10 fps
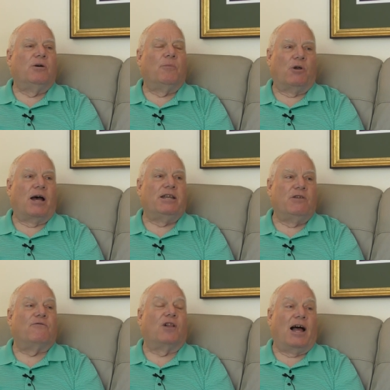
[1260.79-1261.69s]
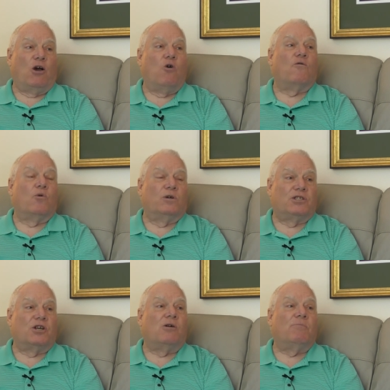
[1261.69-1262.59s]
but I did fly over with
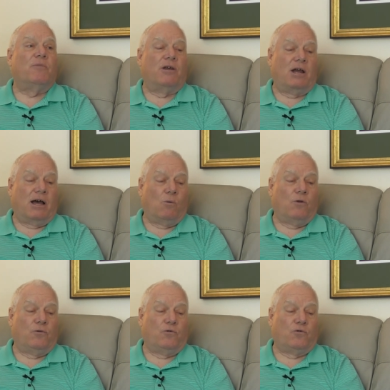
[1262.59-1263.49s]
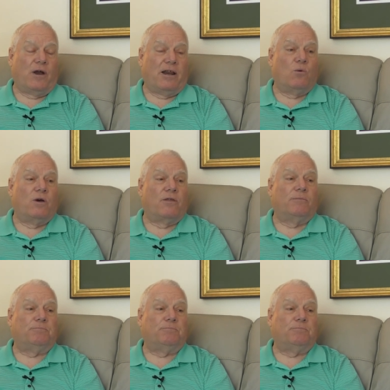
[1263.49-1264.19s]
some that I went through training with.